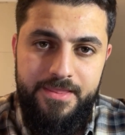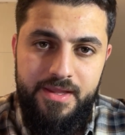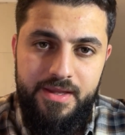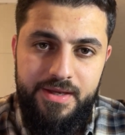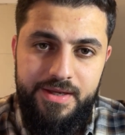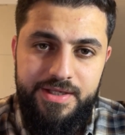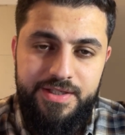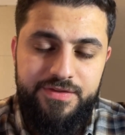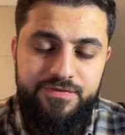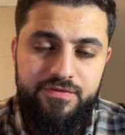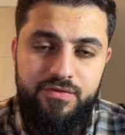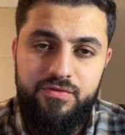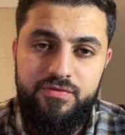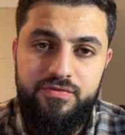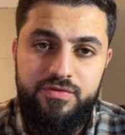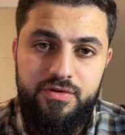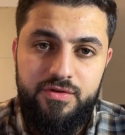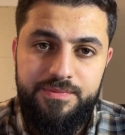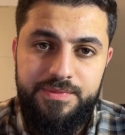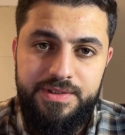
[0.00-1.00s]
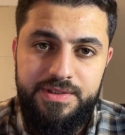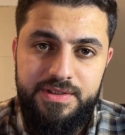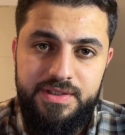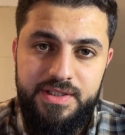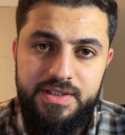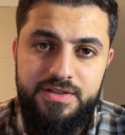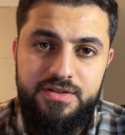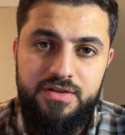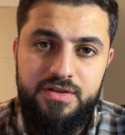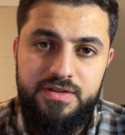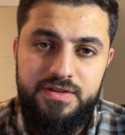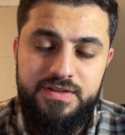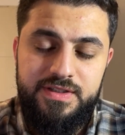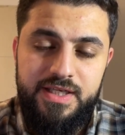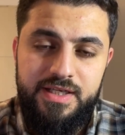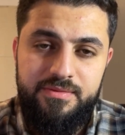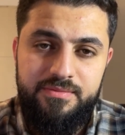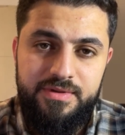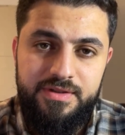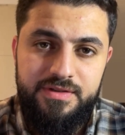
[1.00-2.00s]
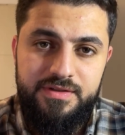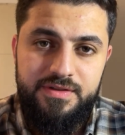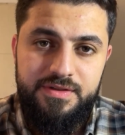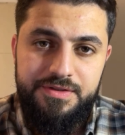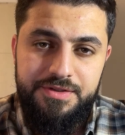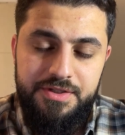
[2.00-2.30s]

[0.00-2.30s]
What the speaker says: is fulfillment, is contentment.